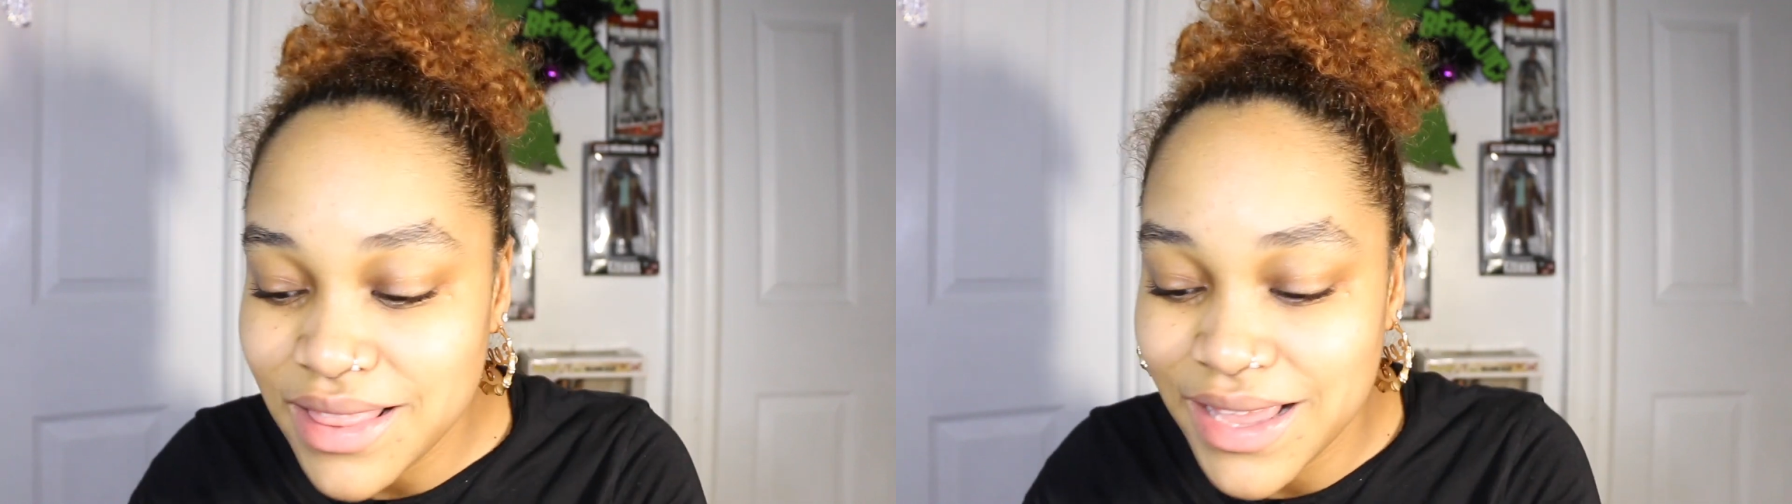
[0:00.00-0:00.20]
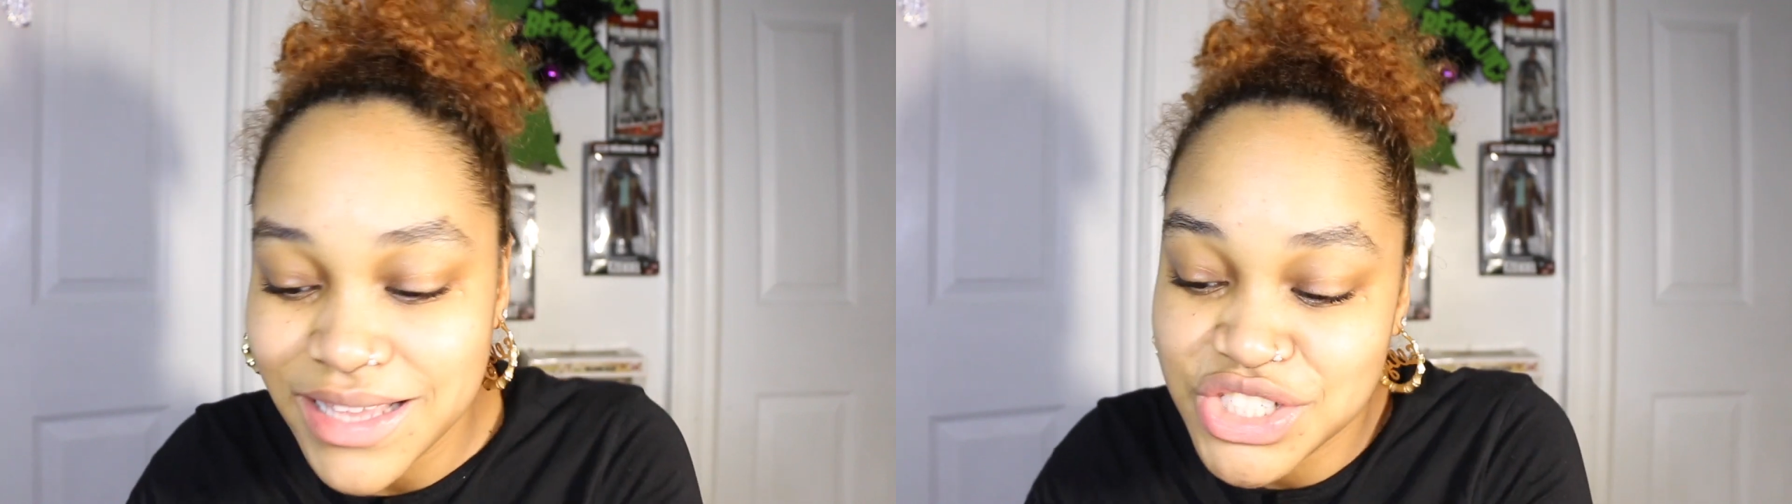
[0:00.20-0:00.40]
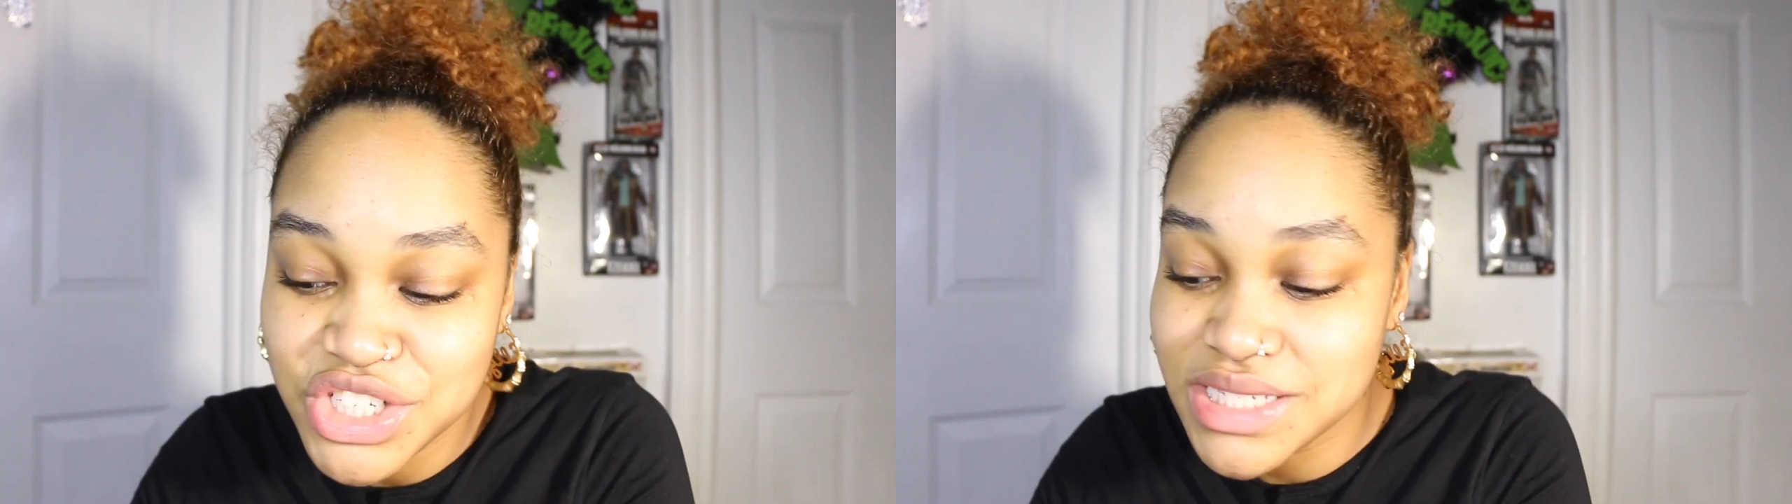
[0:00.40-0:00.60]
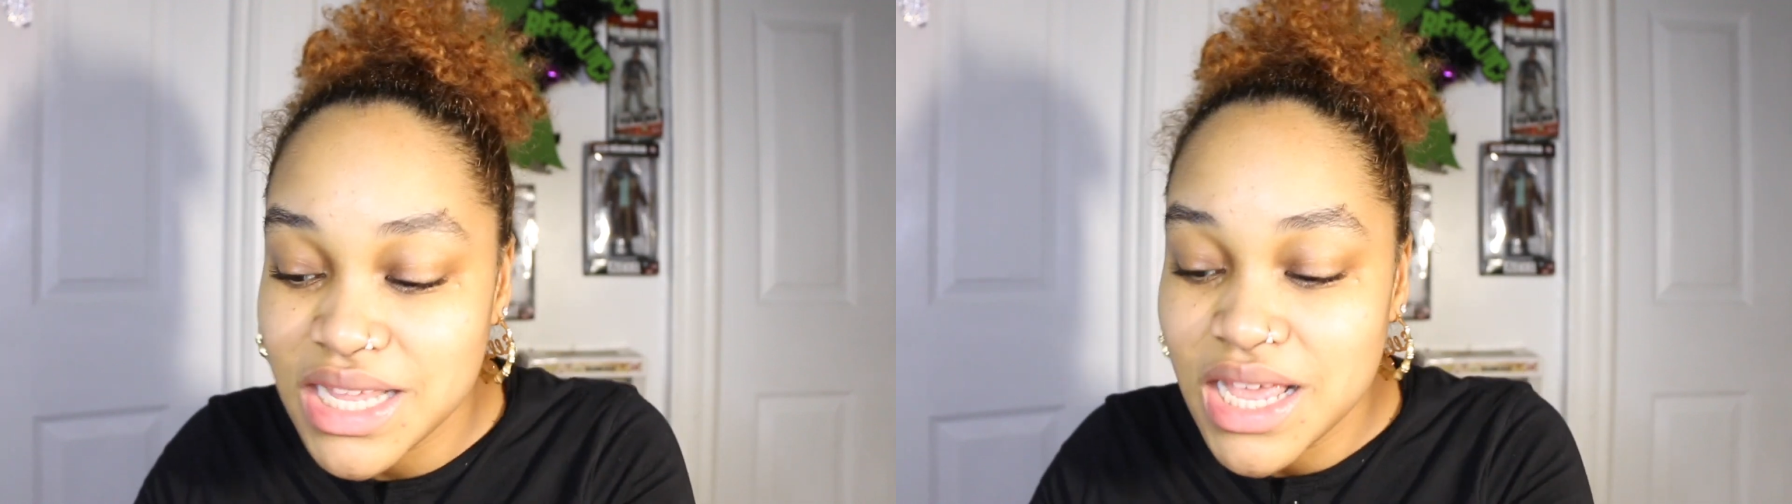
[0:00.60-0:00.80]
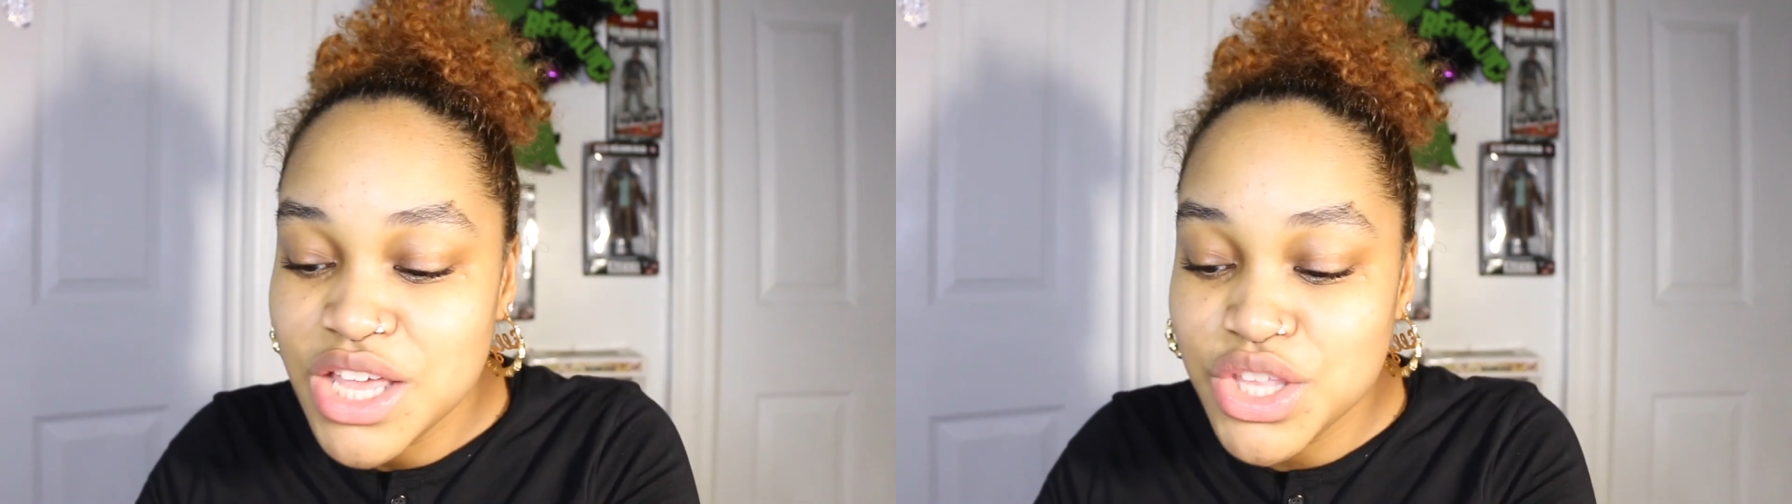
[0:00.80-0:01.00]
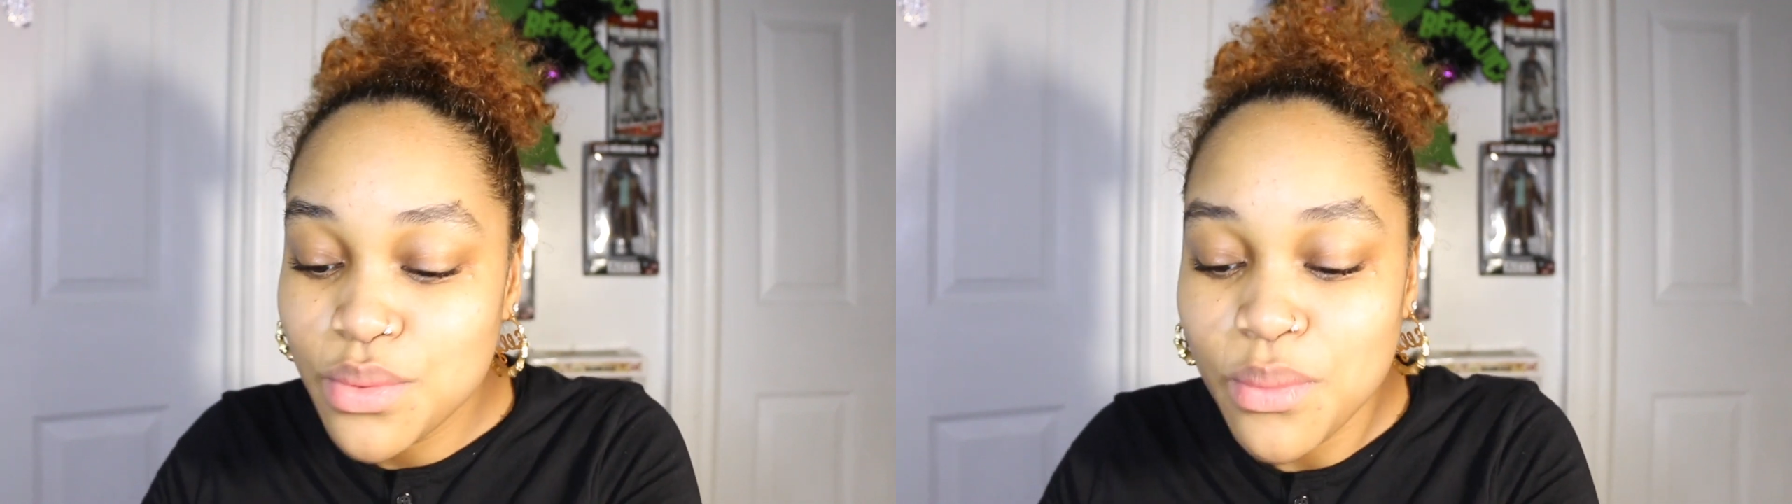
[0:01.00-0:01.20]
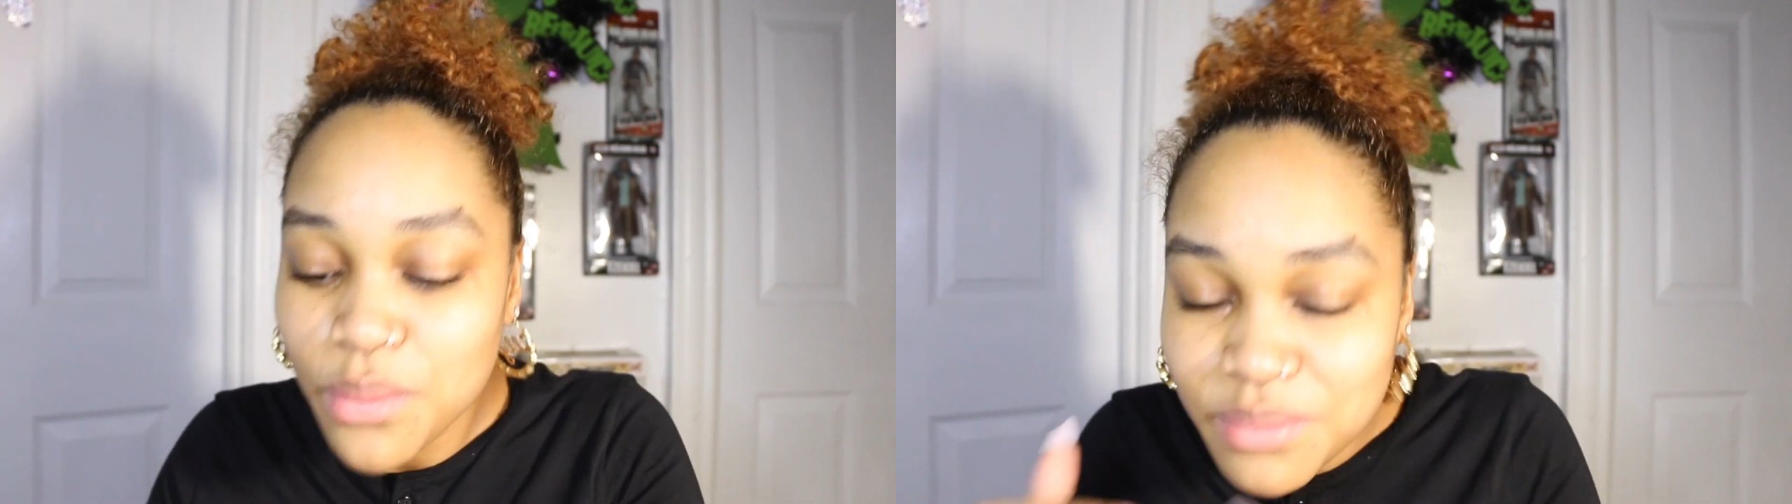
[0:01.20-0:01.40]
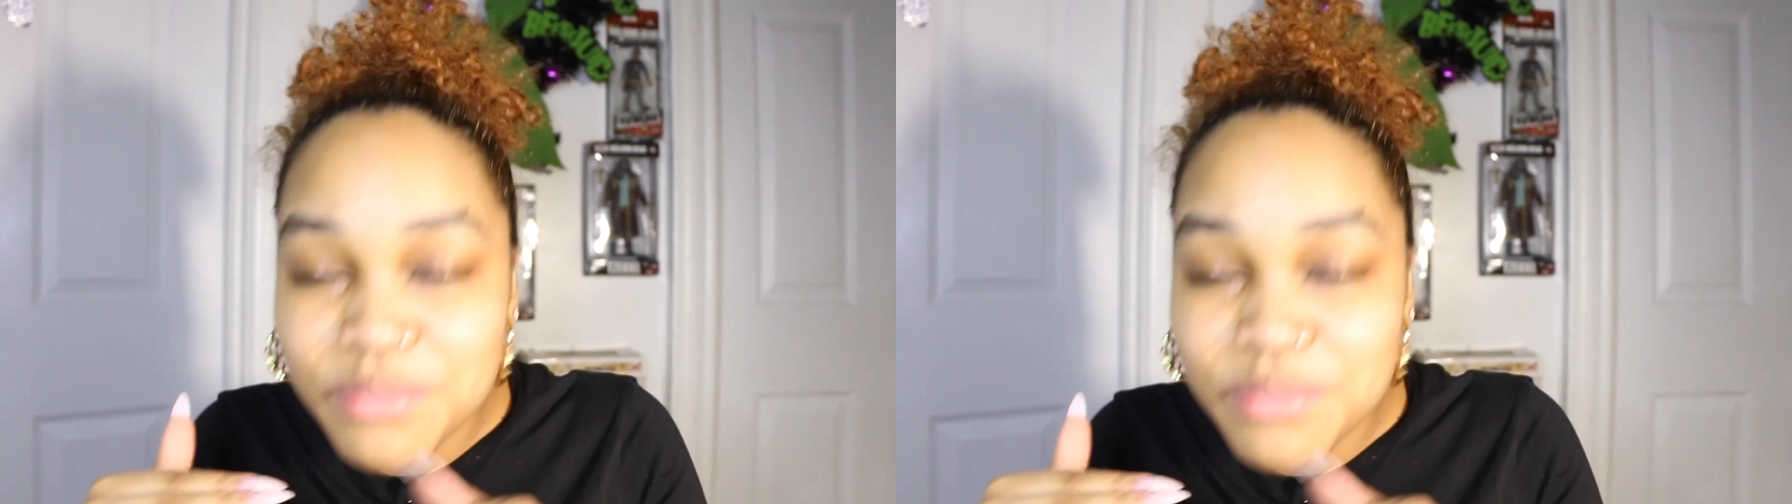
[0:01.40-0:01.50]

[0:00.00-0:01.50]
Like, it's just, you